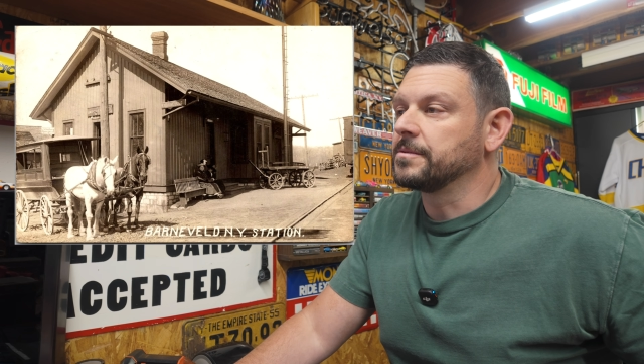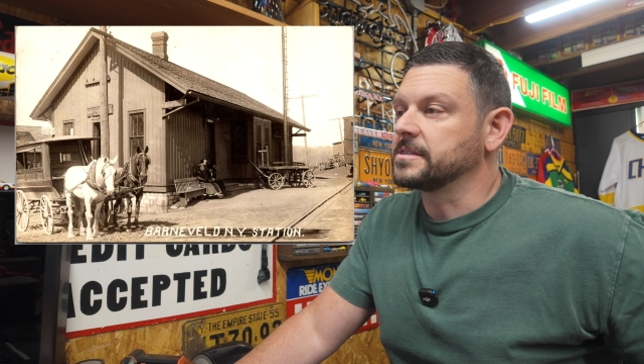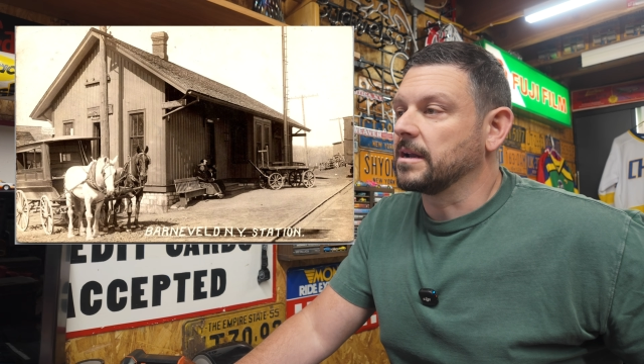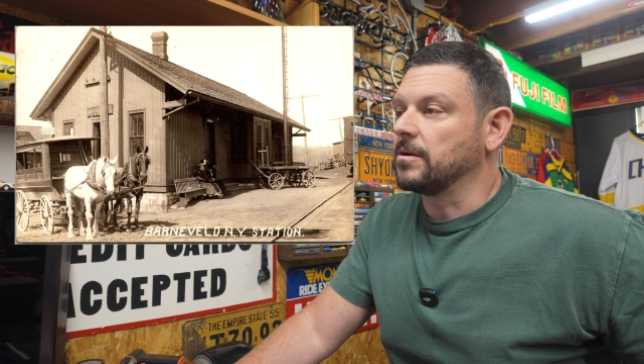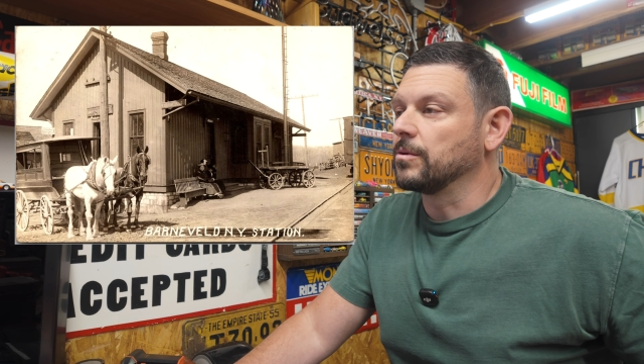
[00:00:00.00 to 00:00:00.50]

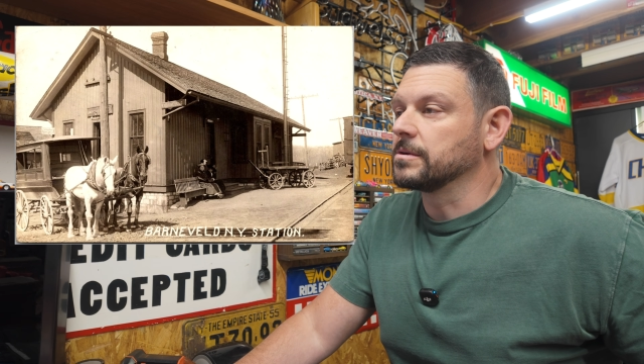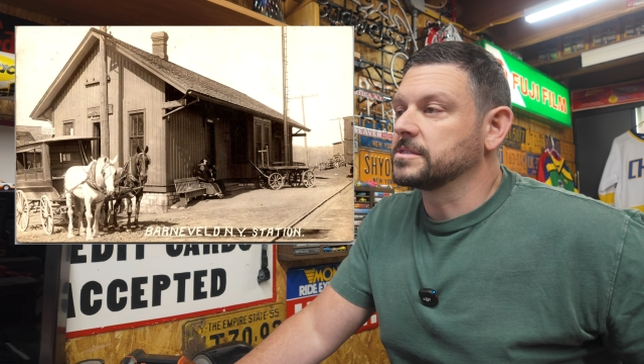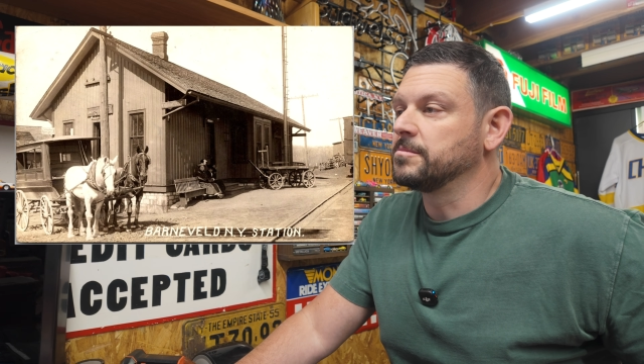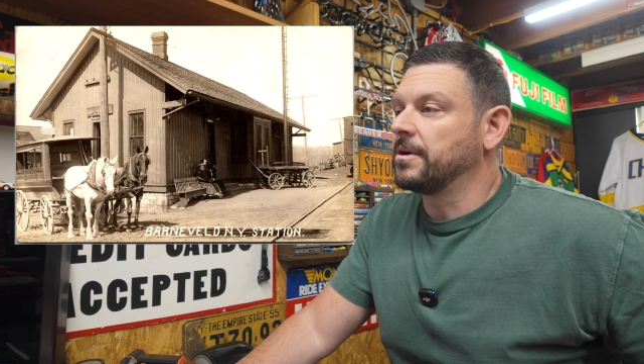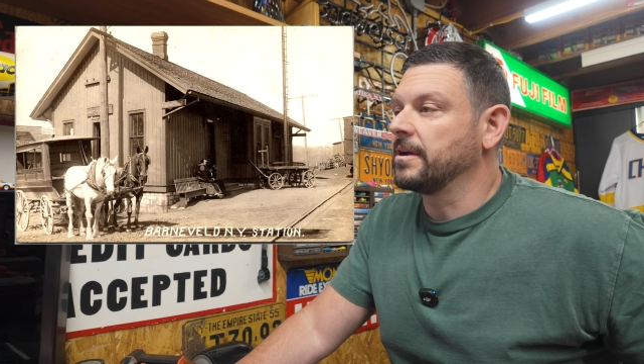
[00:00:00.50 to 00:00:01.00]
It's got a
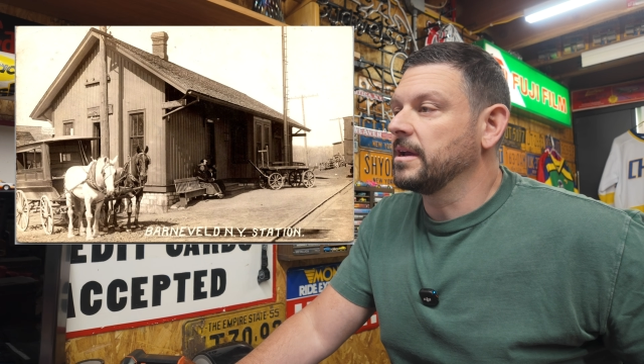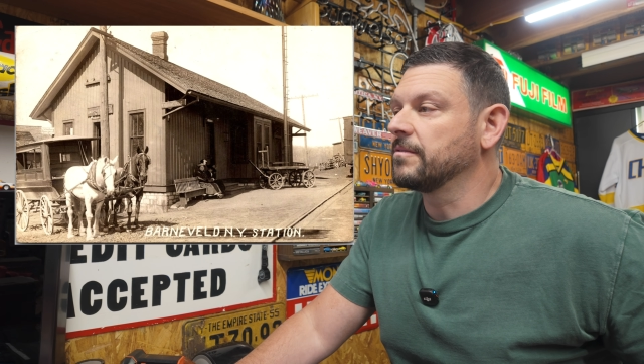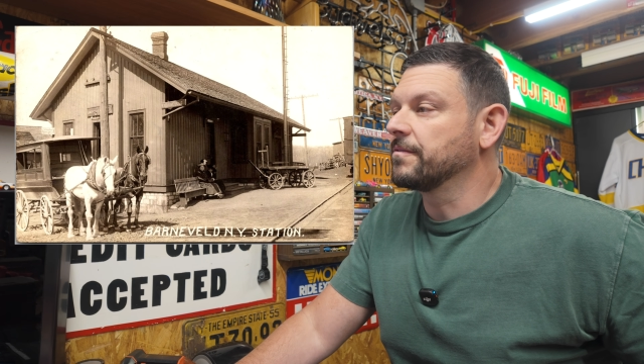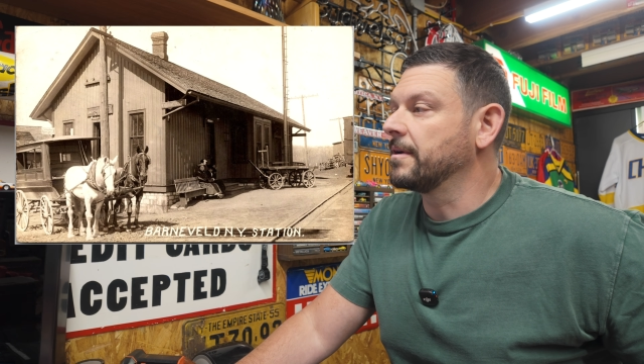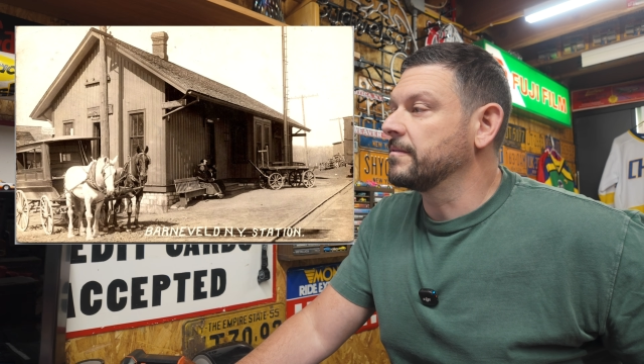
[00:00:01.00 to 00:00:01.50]
horse and buggy
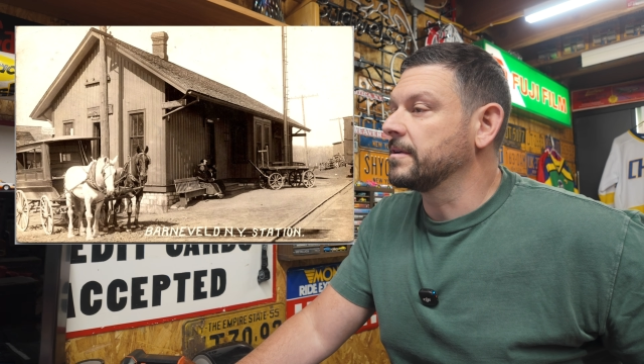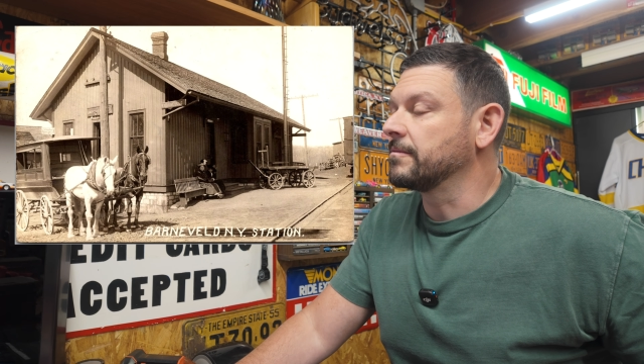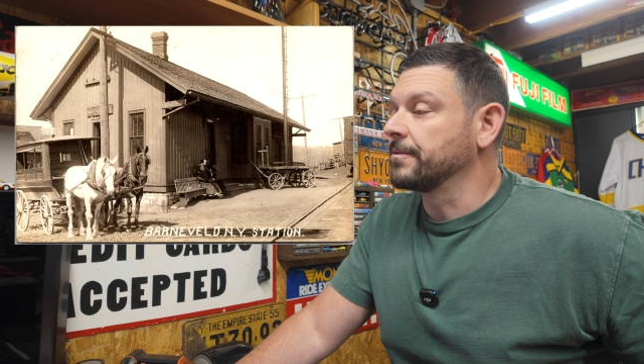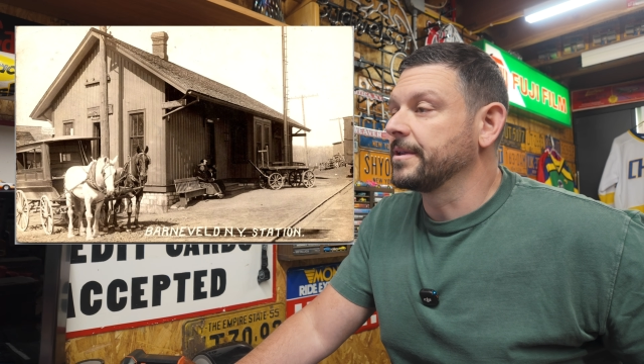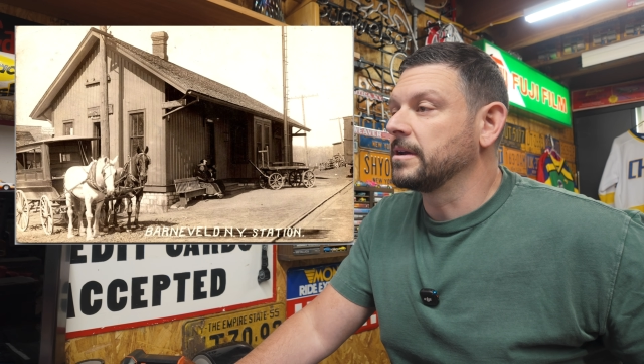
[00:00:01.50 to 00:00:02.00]
in front of it.
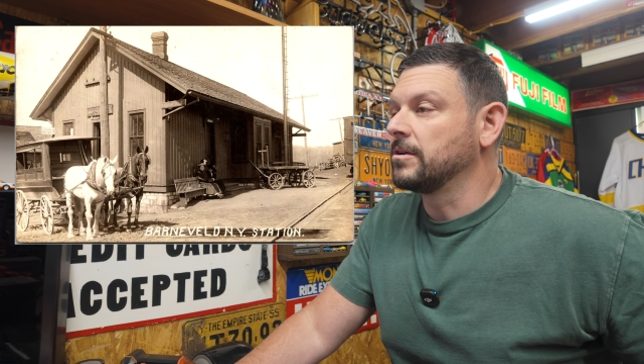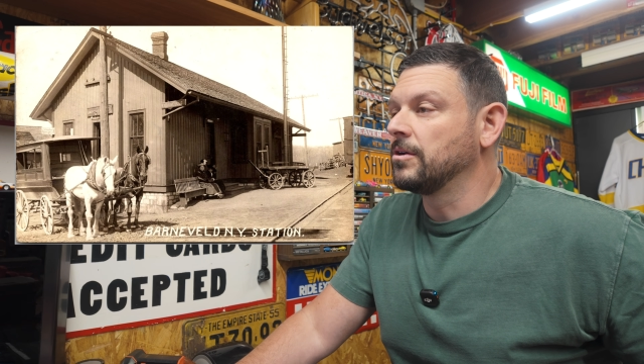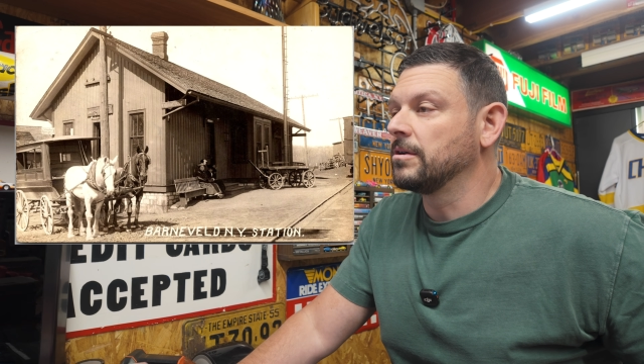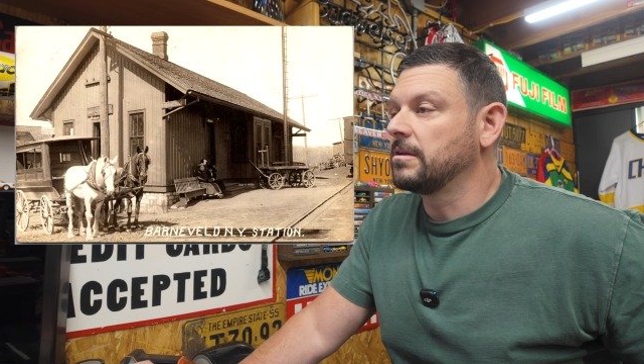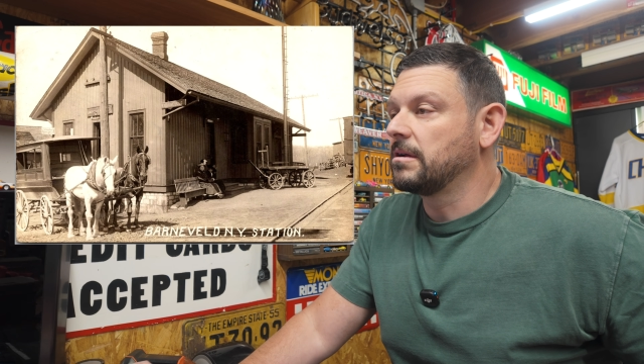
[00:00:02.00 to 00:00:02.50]
Really
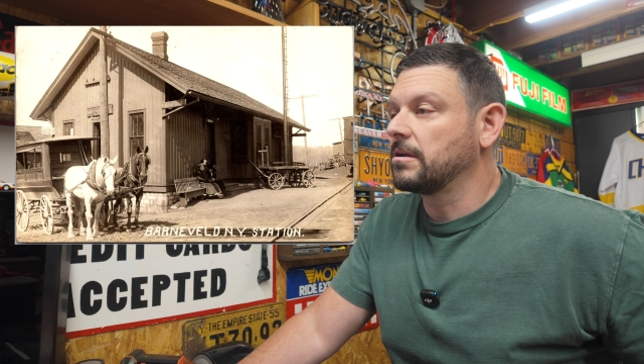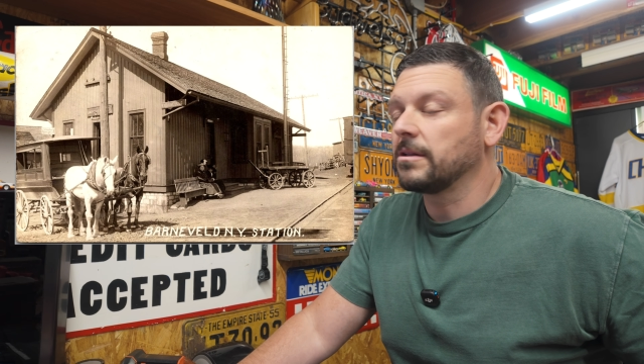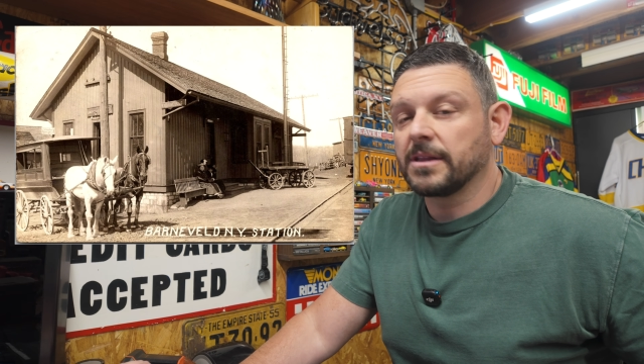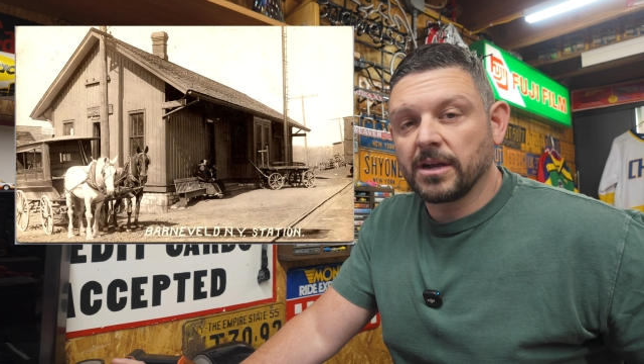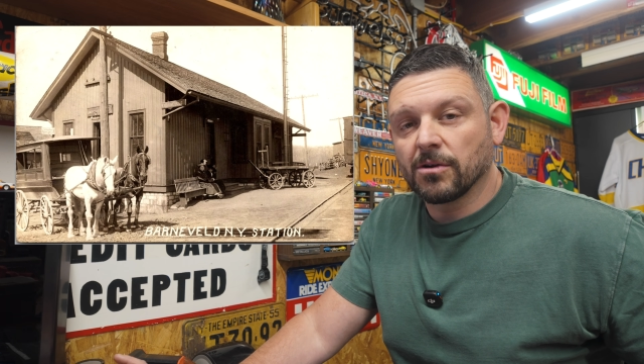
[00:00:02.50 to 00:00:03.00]
good,
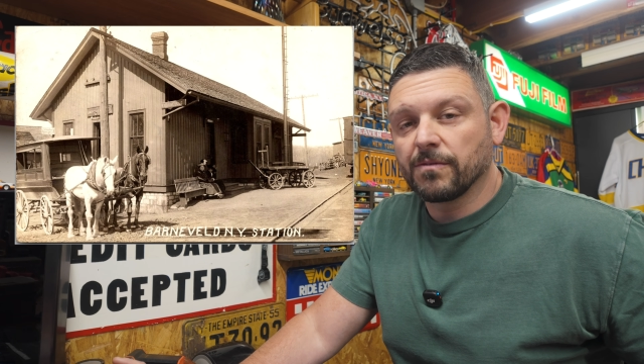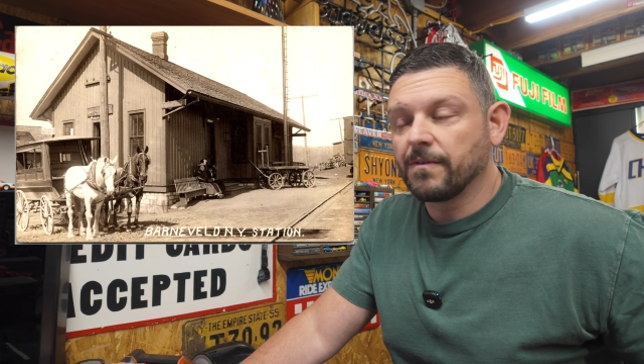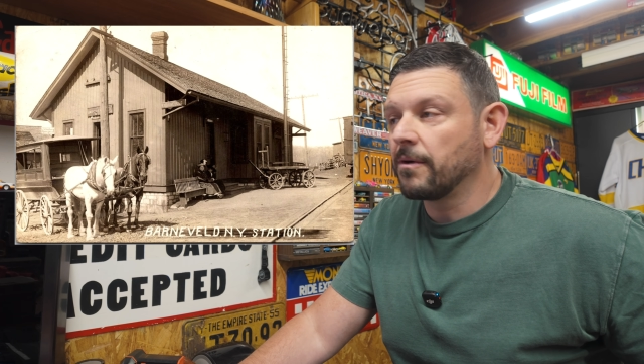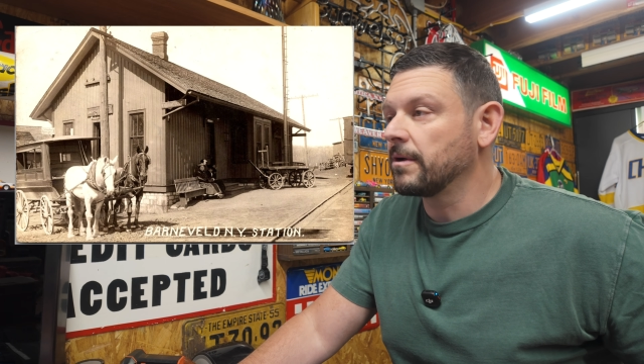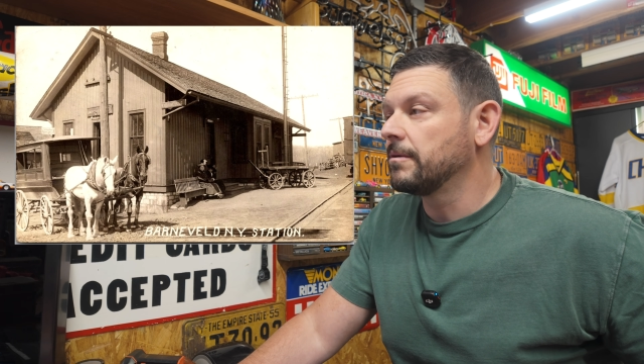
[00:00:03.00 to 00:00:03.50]
clear
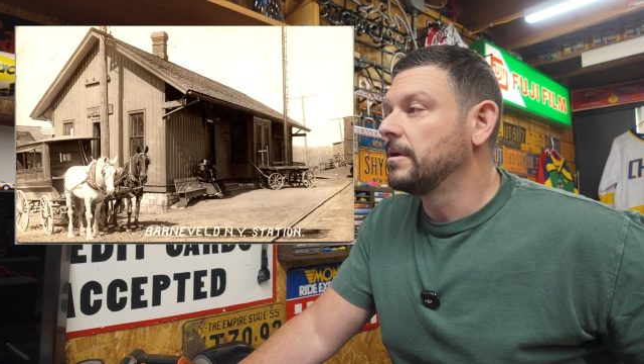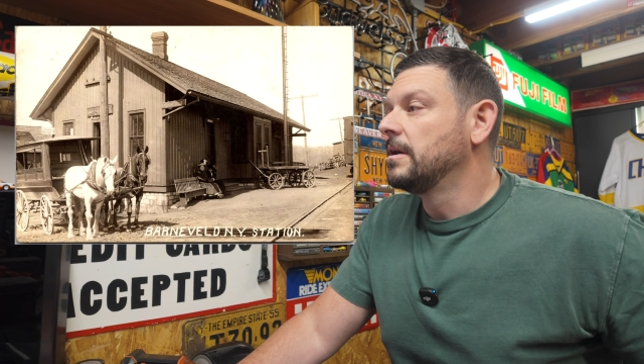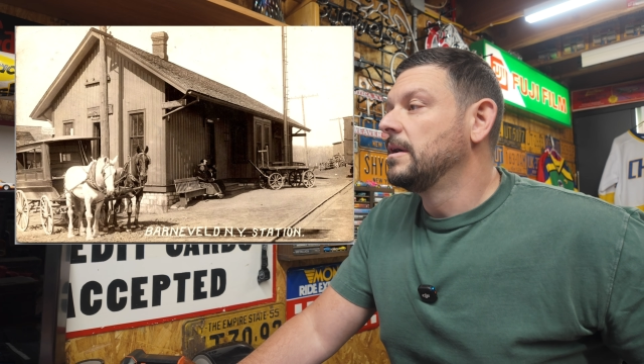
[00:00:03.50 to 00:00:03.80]
photo.